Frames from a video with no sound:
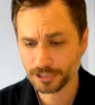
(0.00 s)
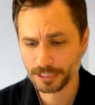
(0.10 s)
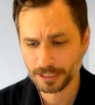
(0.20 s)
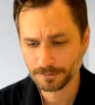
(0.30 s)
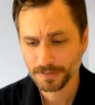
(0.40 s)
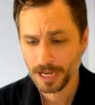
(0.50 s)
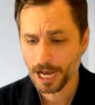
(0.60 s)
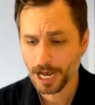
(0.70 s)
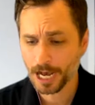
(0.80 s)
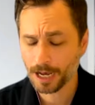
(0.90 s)

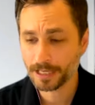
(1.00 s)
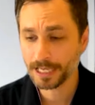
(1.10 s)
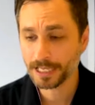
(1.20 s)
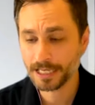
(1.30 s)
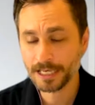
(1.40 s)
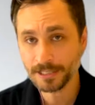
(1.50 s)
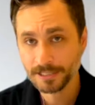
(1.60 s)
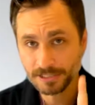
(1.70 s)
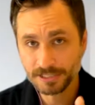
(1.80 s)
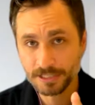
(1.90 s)
It
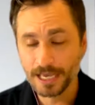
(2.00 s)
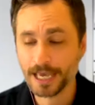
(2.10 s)
is